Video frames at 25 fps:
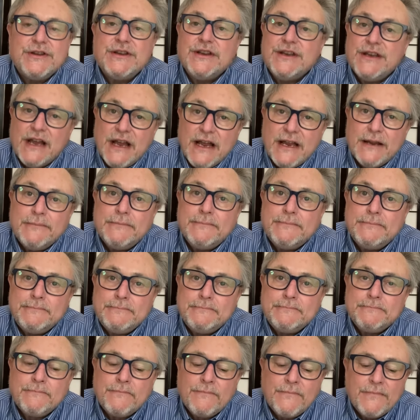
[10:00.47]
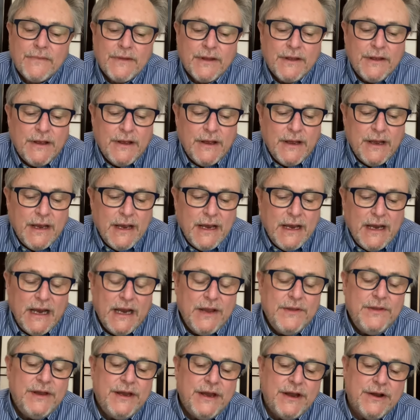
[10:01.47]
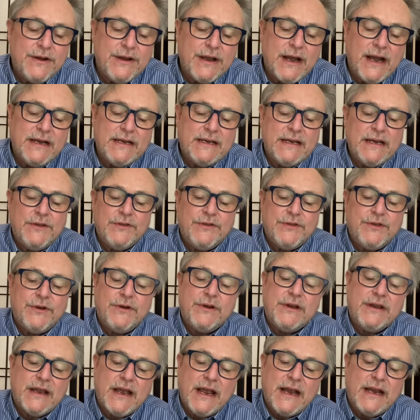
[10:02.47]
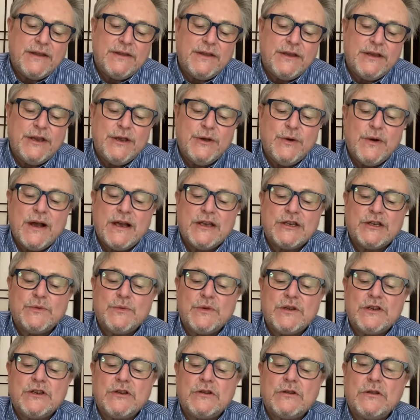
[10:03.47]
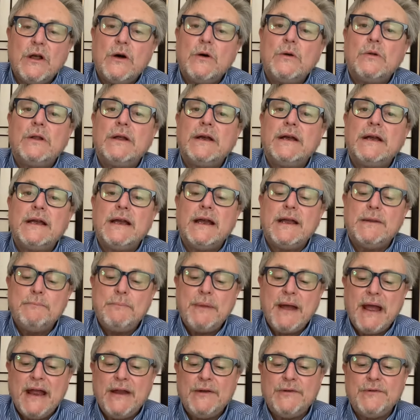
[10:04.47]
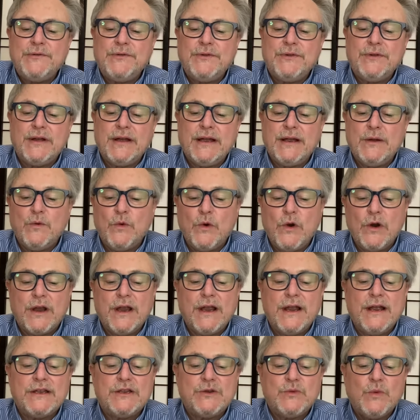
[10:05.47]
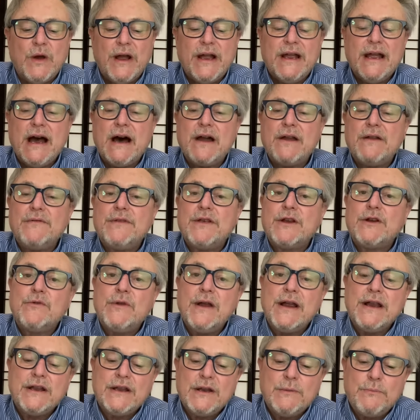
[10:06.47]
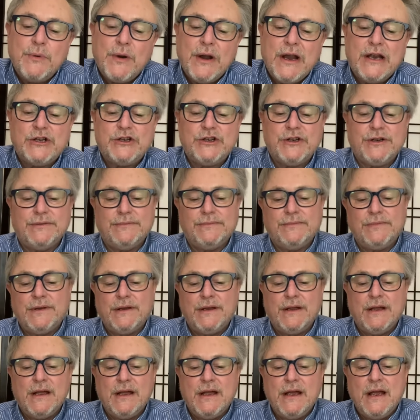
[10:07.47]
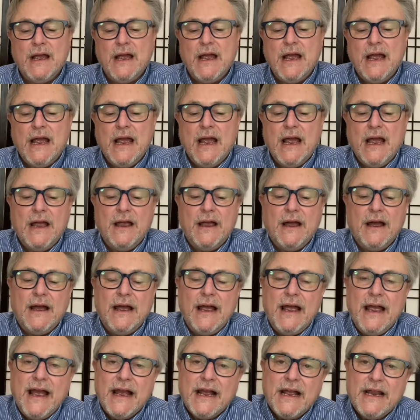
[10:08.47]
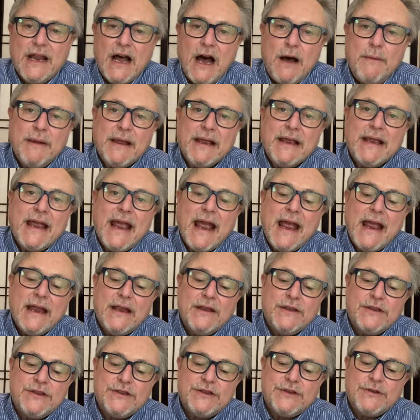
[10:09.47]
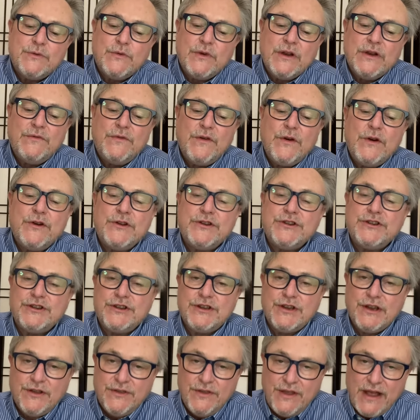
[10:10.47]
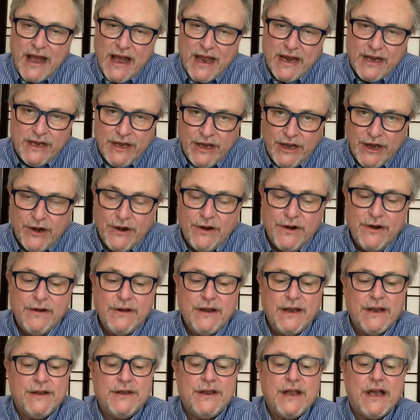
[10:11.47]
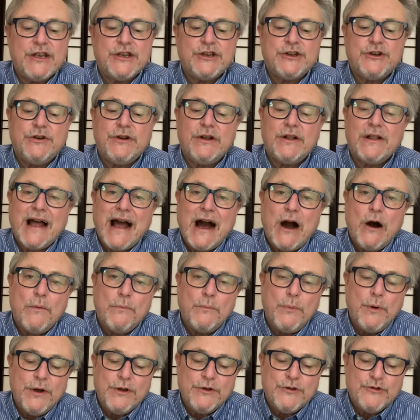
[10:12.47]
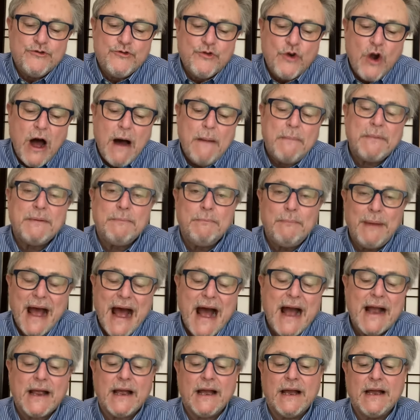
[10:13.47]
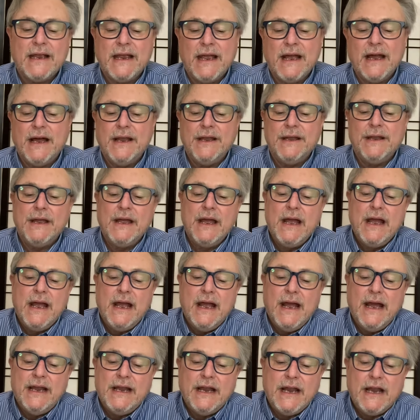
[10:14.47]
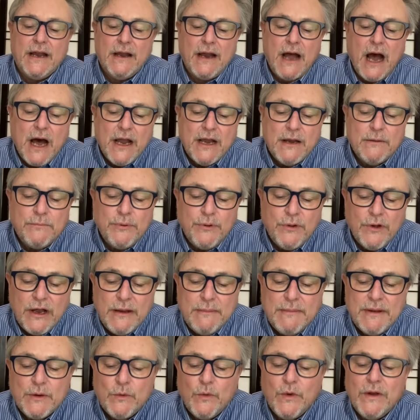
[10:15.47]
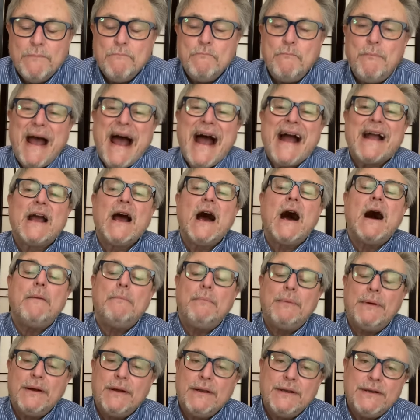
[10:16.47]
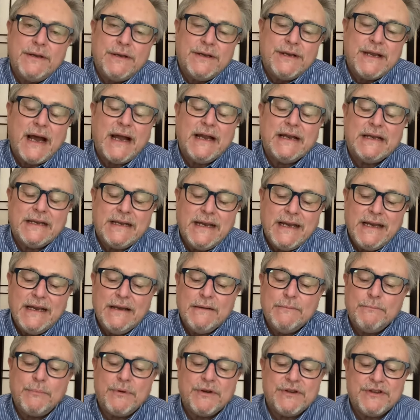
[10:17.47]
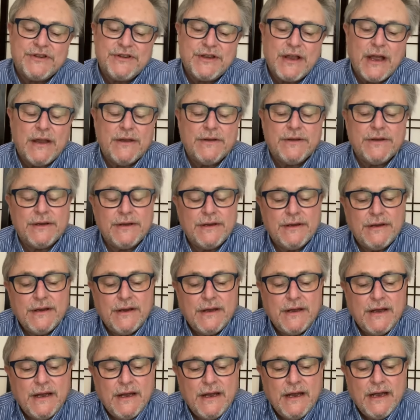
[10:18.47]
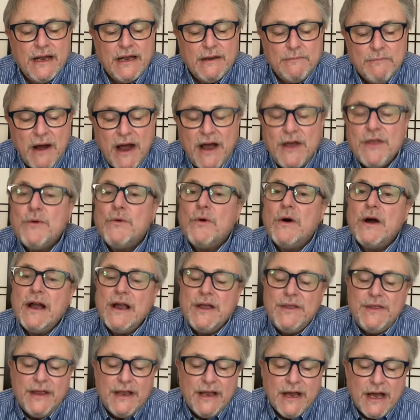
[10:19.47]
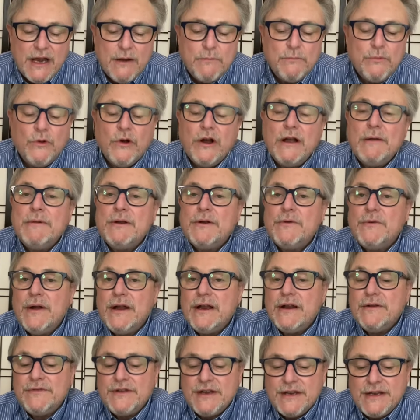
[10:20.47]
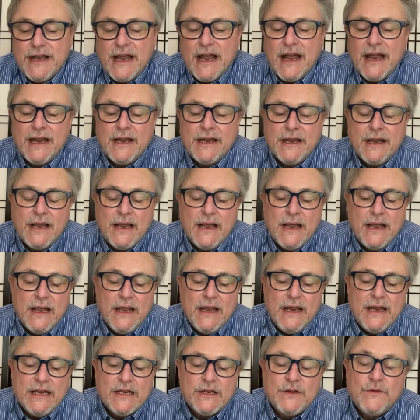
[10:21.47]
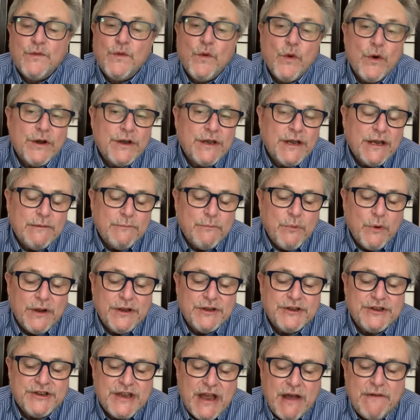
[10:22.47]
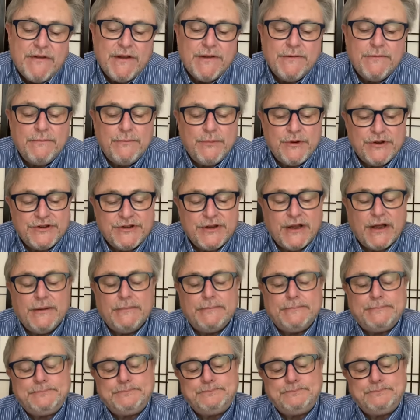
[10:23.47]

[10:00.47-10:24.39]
today. In the year 1938, the U.S. was slowly and painfully working its way out of the Great Depression. Economic gains reversed that year, industrial output dropped back again, and unemployment went back up to 19%. And by the way, the unemployment rate of today is 14.7%.